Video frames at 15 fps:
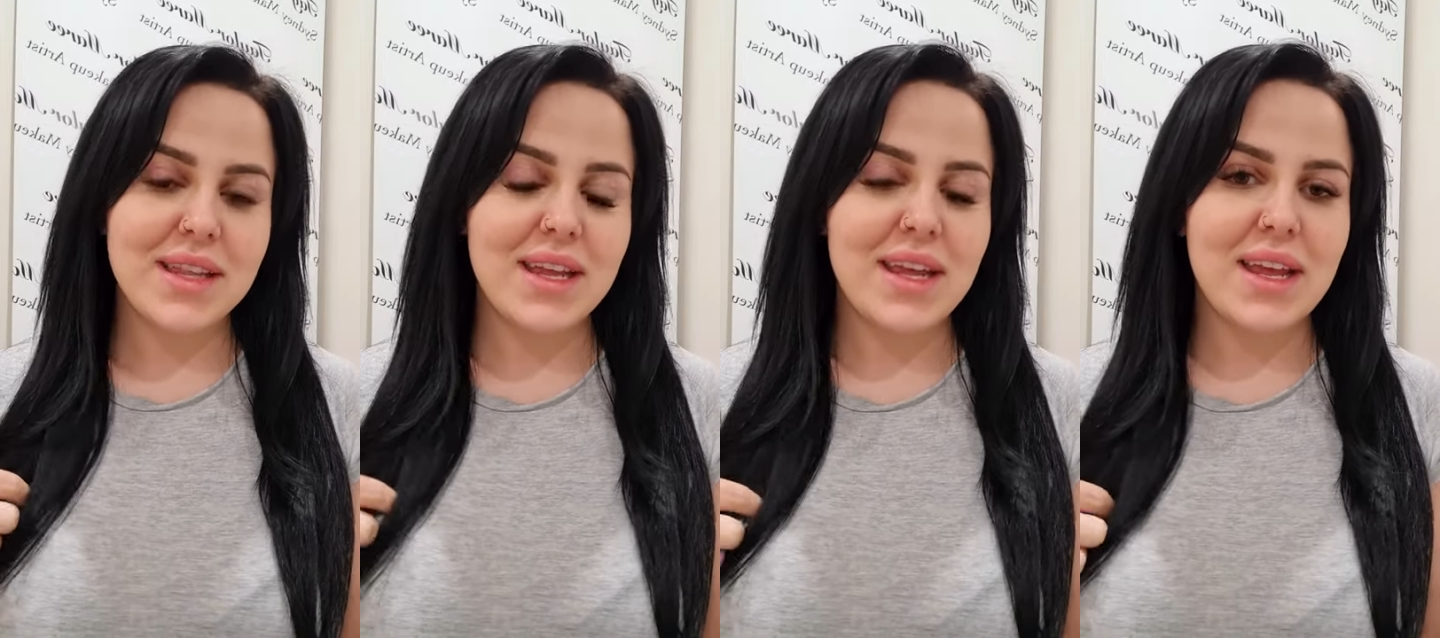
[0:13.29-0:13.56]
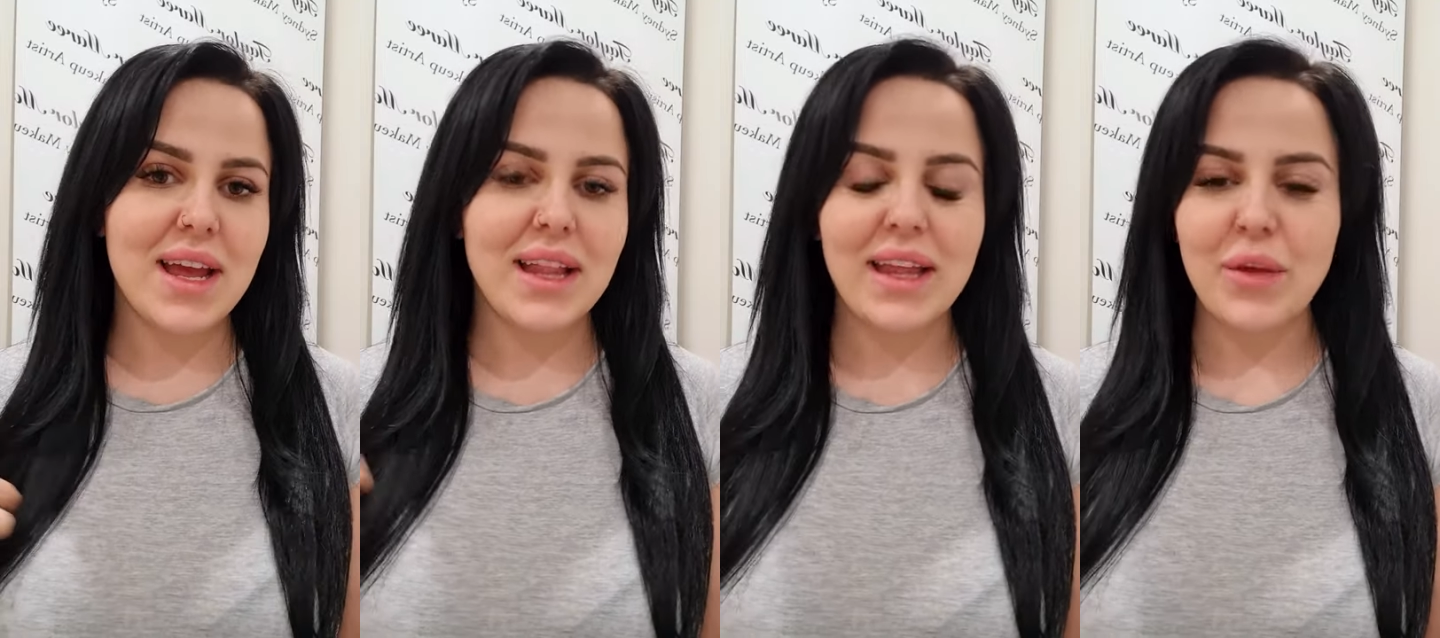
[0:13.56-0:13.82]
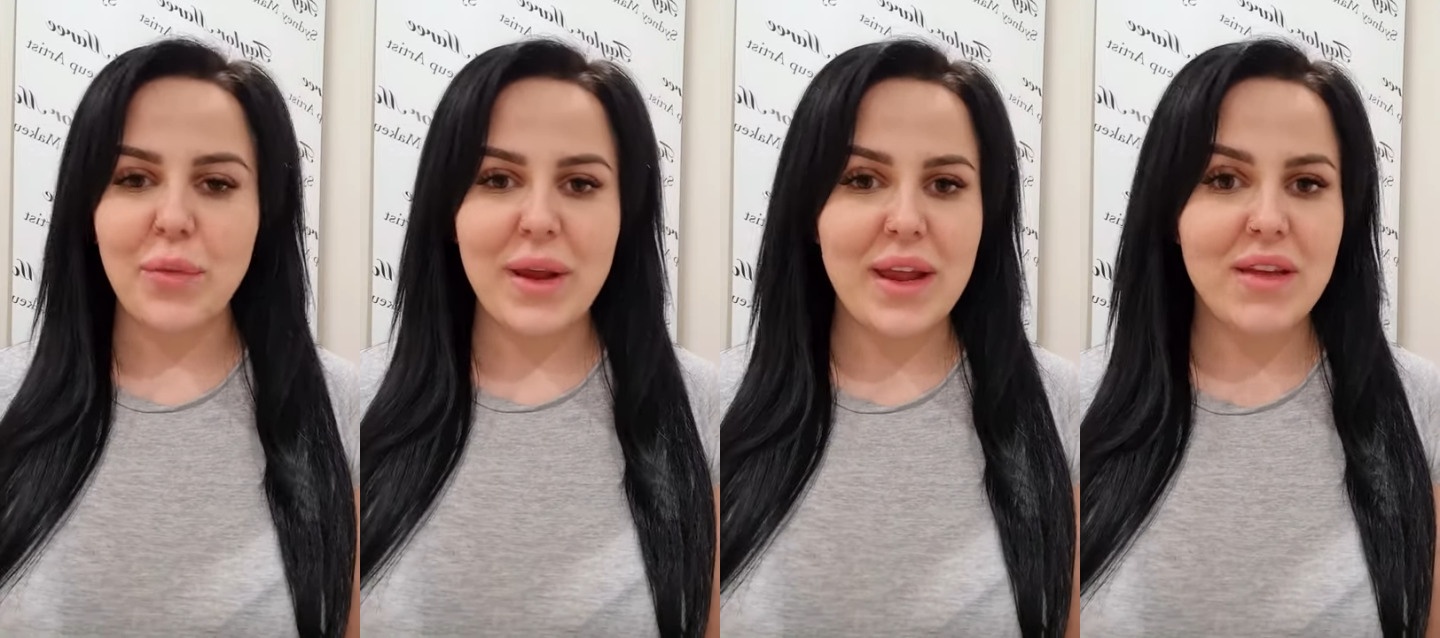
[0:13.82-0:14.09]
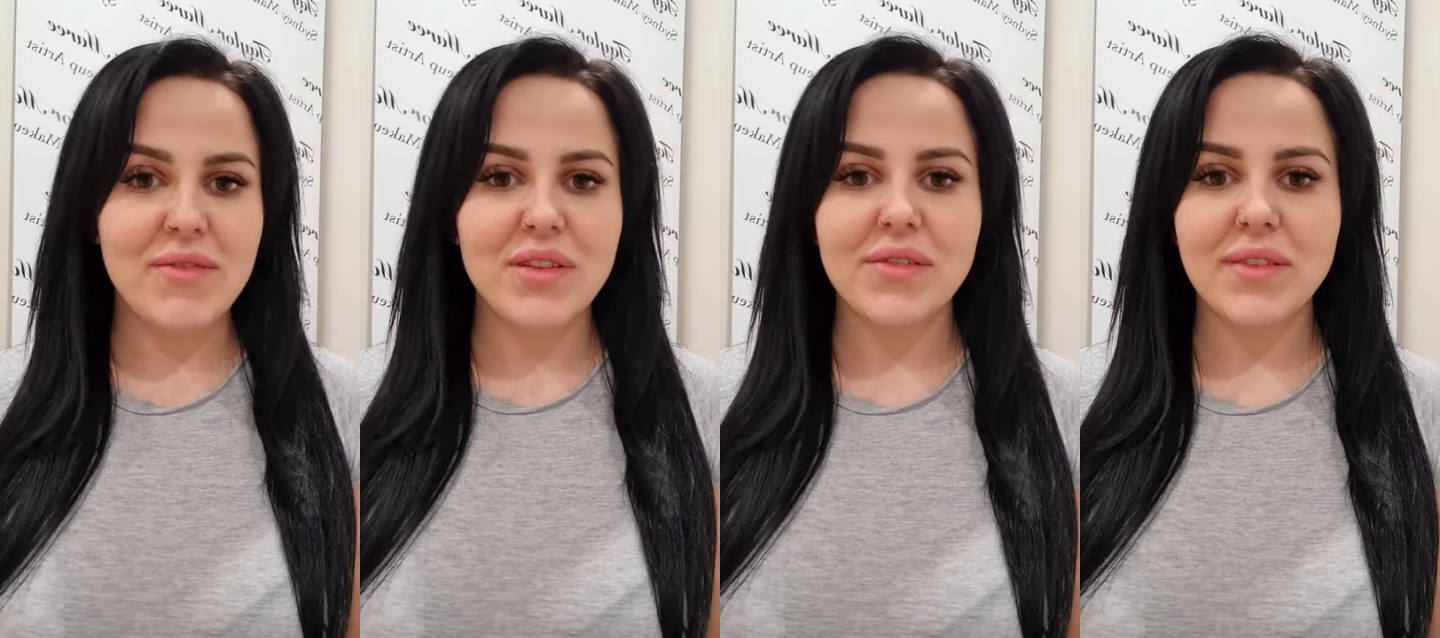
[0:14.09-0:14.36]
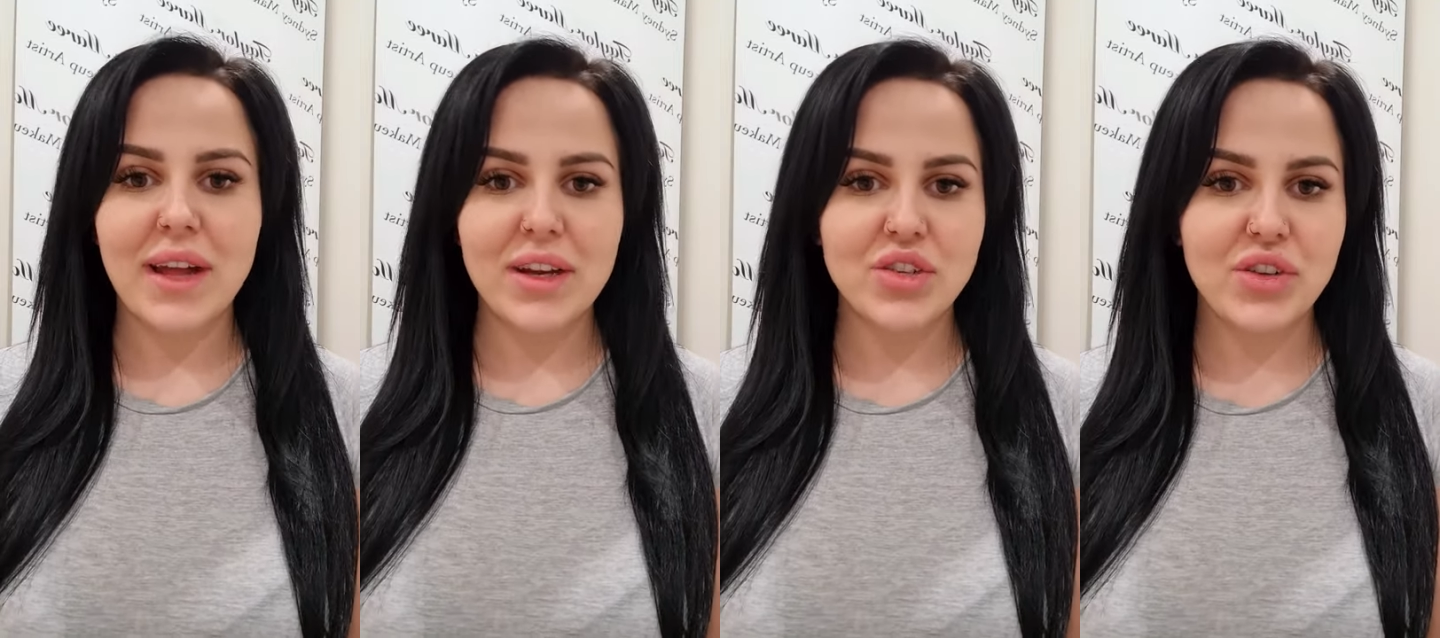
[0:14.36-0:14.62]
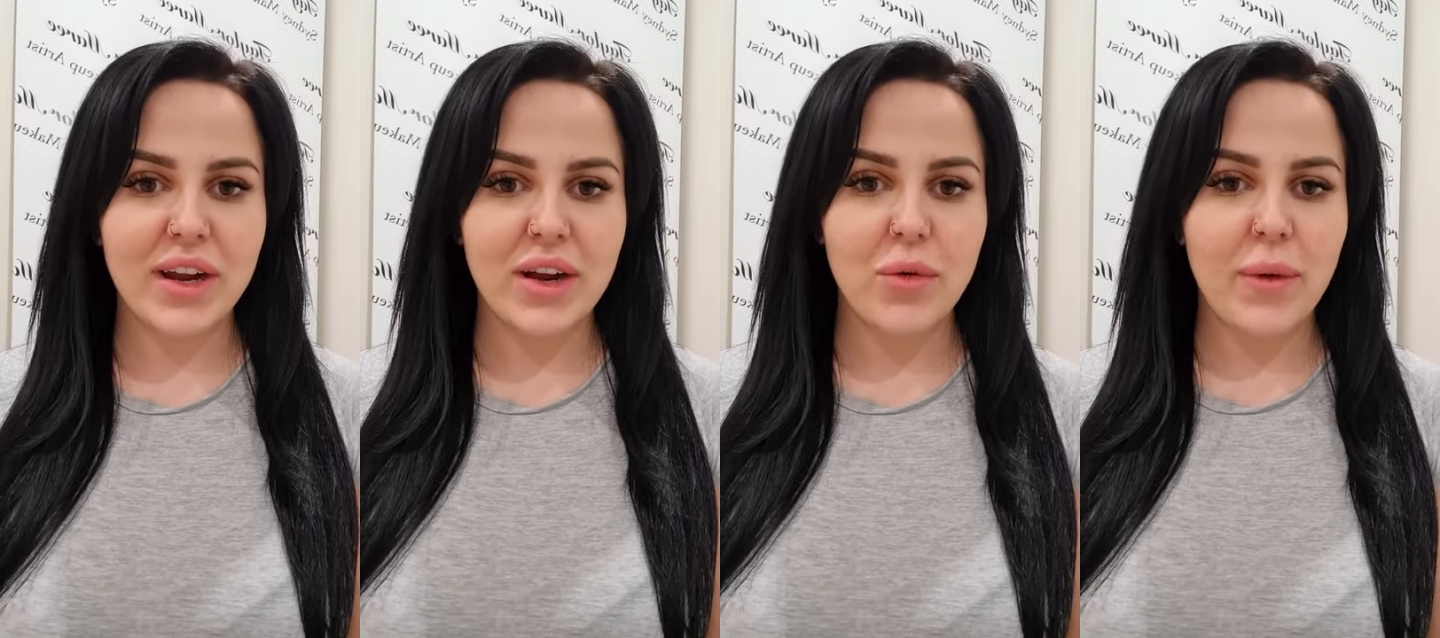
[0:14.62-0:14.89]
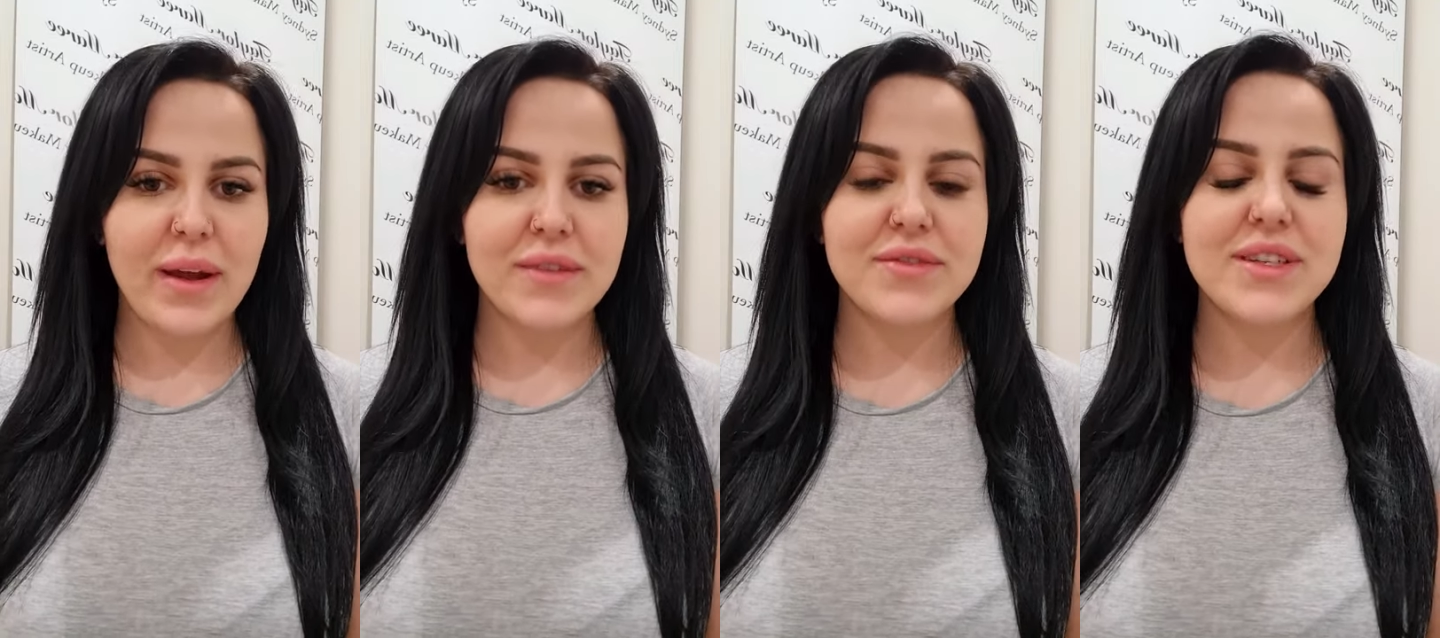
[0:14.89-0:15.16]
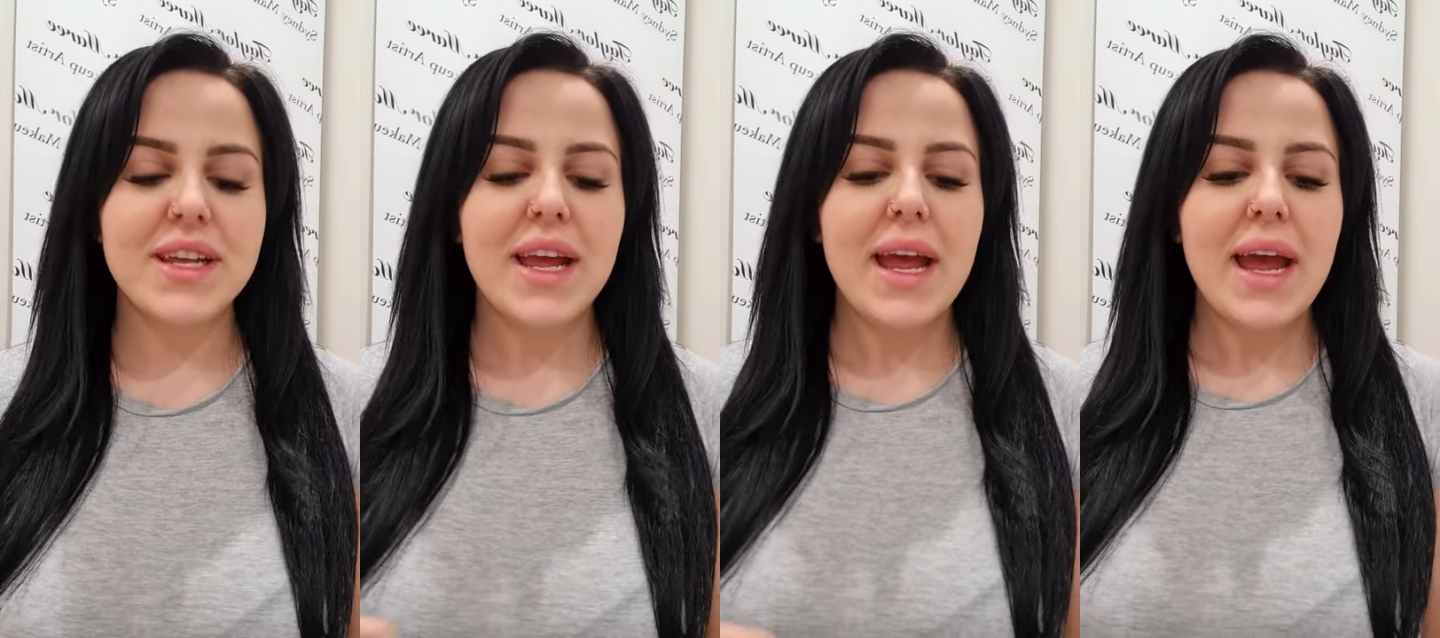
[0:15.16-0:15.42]
the LA weave, the flat track
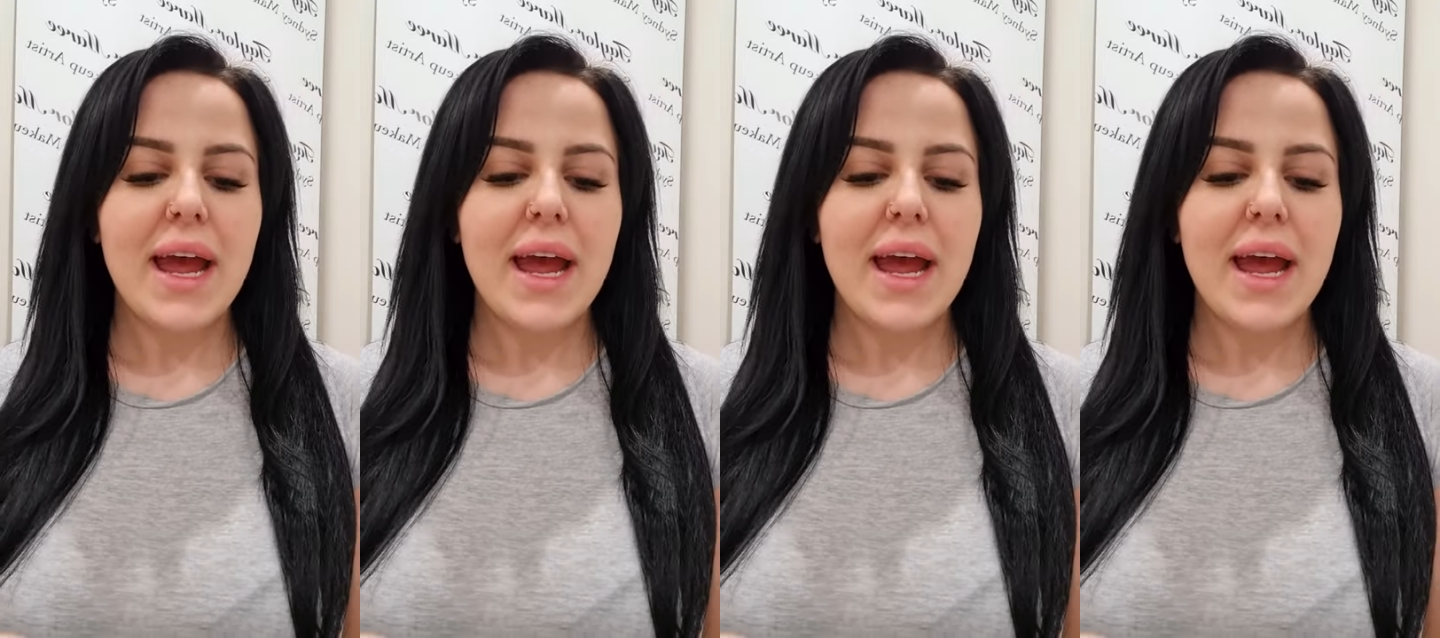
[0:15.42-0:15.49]
weft.